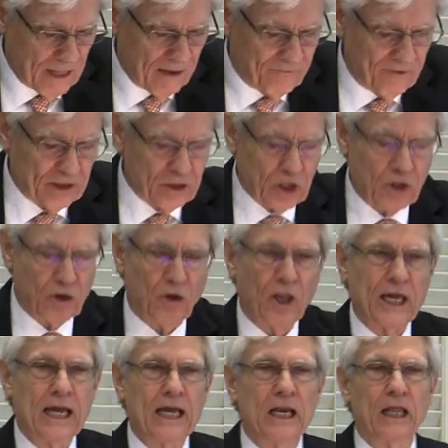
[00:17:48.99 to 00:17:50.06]
physical
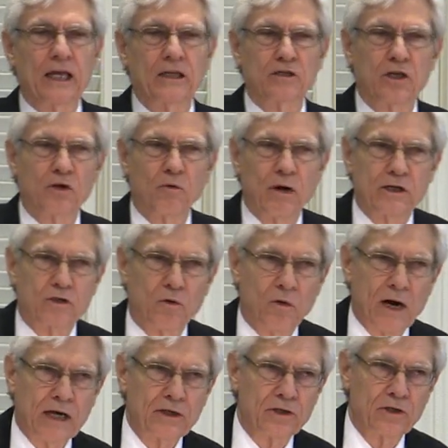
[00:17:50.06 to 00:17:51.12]
healings and
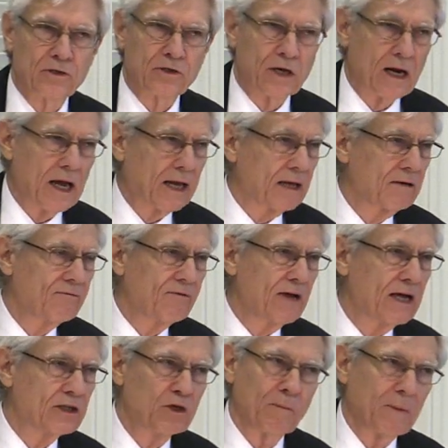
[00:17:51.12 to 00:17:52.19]
resurrections, and I
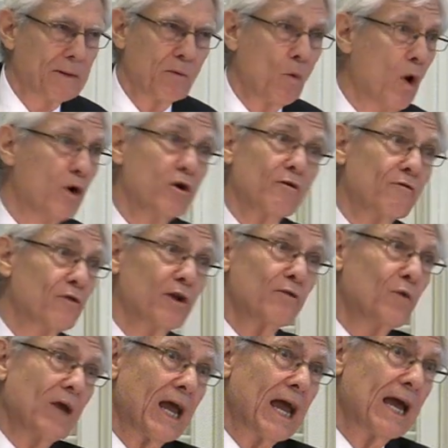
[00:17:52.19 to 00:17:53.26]
confess it would be wonderful if
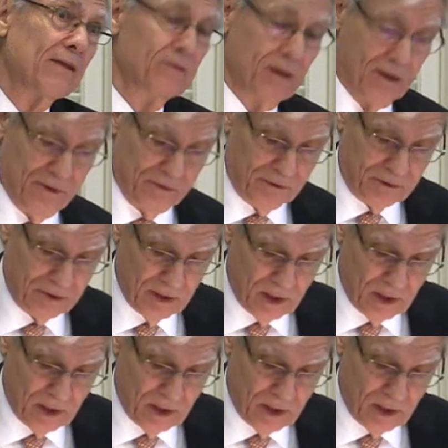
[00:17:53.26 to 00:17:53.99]
we had those.